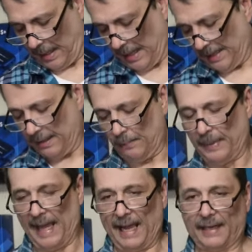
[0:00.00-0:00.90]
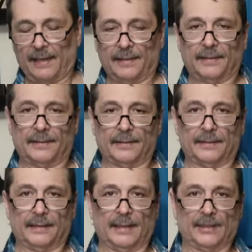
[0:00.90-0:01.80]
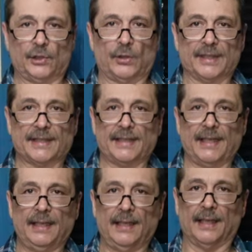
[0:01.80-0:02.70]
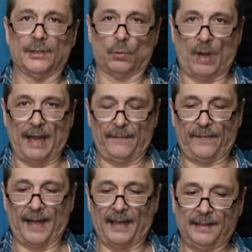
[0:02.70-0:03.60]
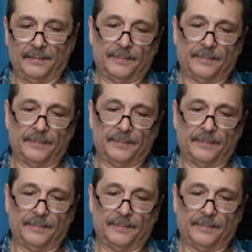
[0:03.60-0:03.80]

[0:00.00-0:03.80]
And in the back, as you can see, it's Wi-Fi.